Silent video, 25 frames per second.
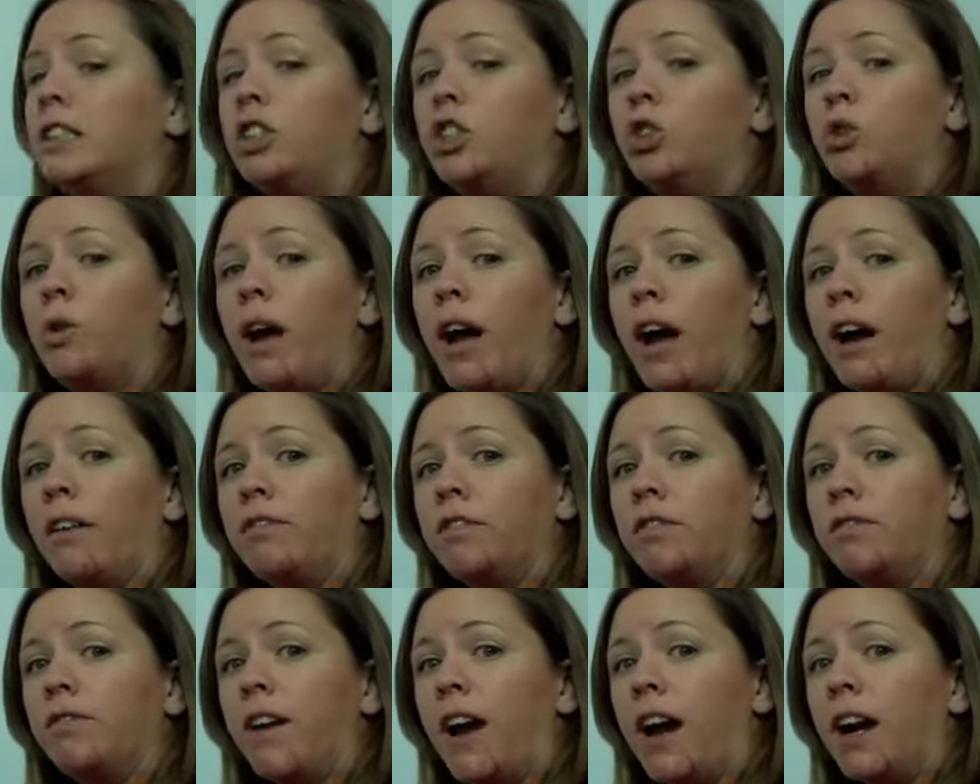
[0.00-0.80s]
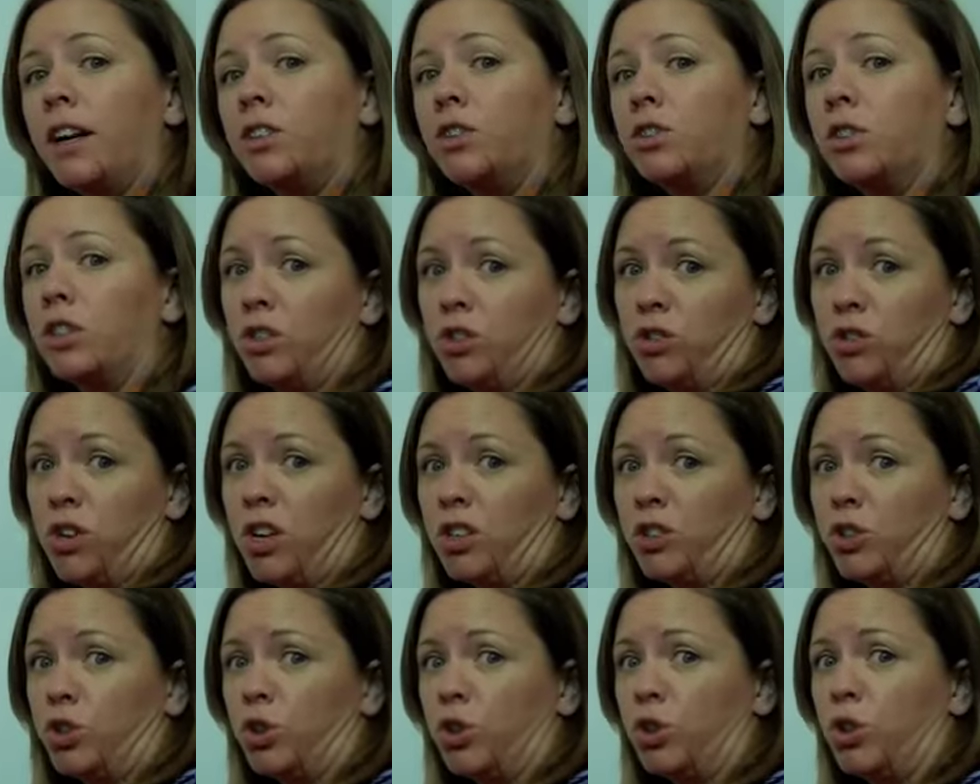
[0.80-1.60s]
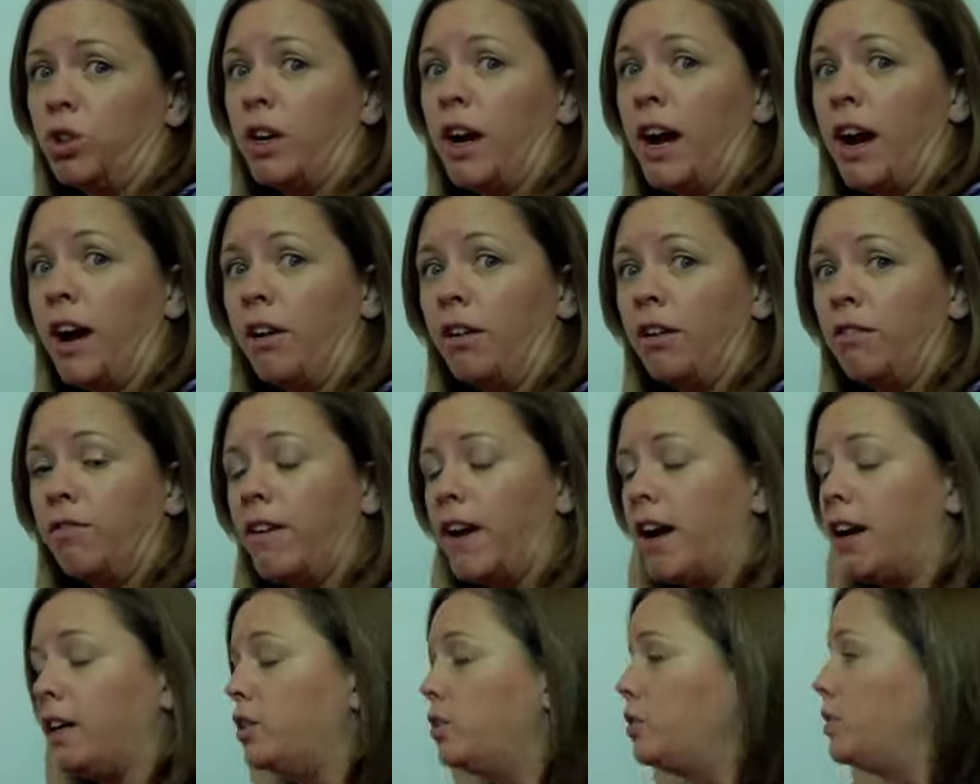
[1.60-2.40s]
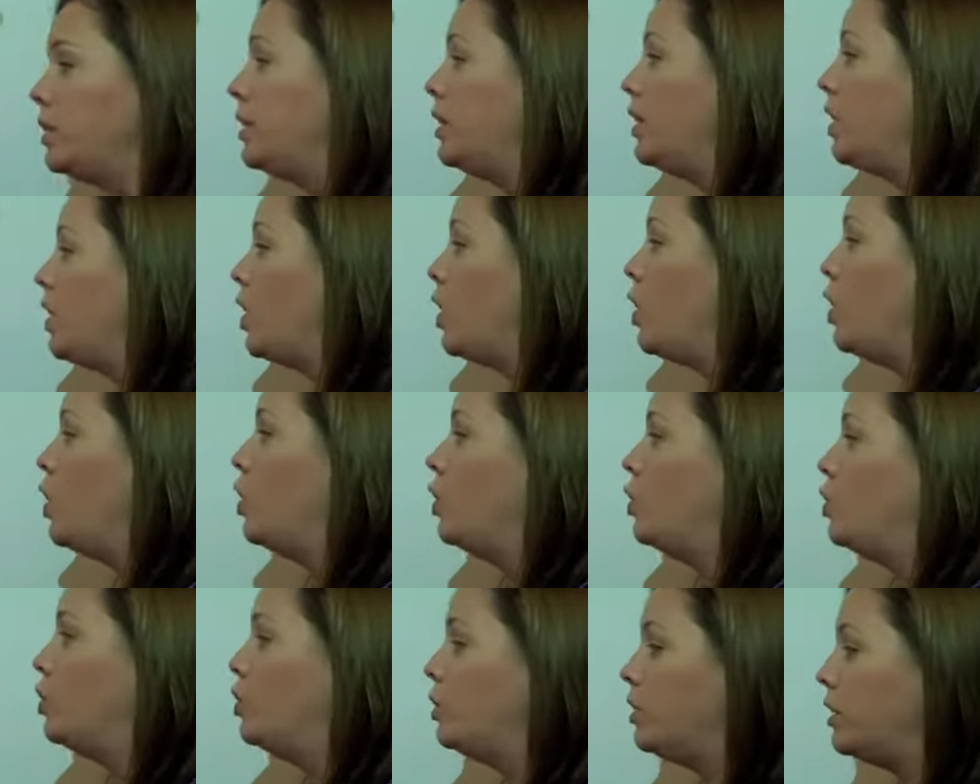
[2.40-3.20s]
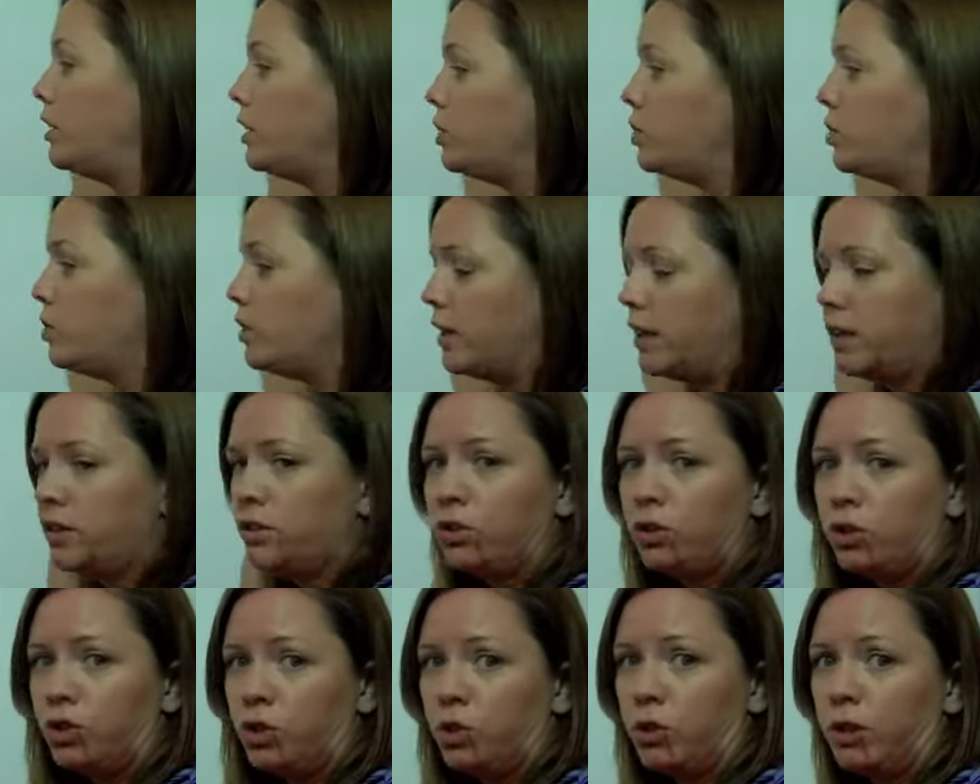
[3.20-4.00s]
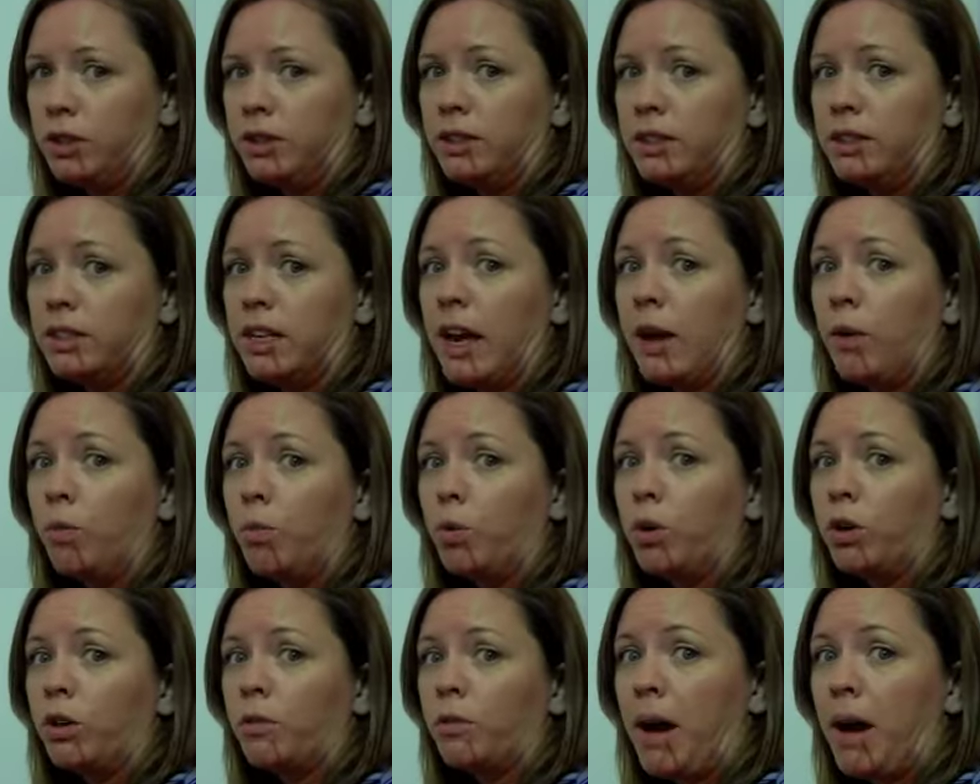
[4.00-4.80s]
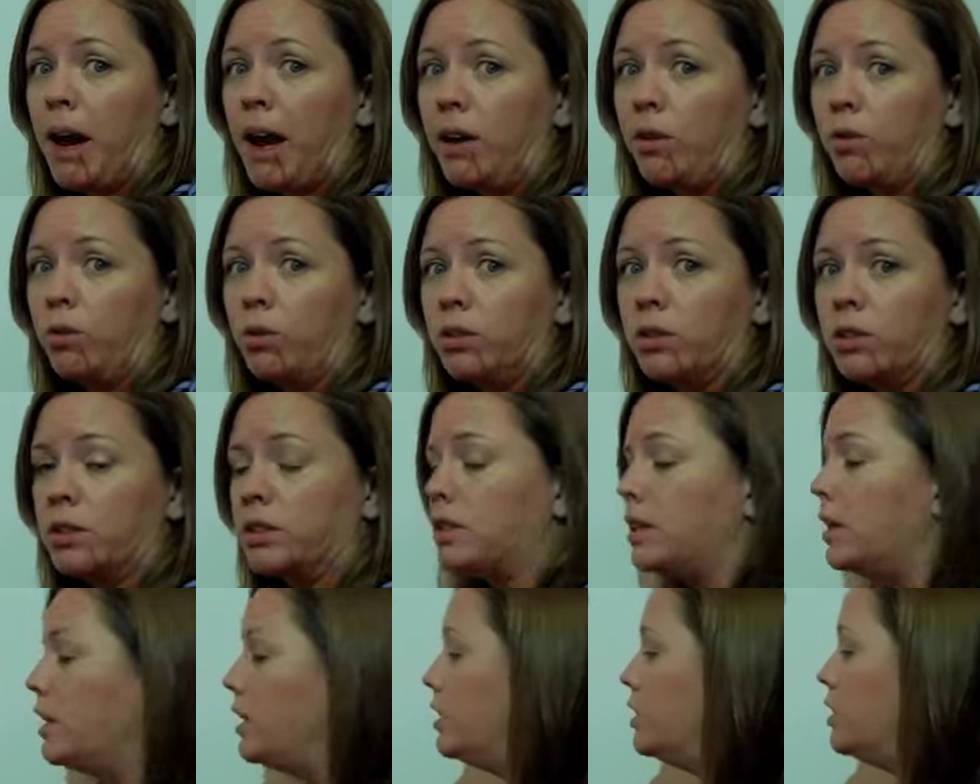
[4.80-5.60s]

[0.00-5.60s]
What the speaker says: that you have to factor and you're not sure how to factor it, look at your answer choices and backwards.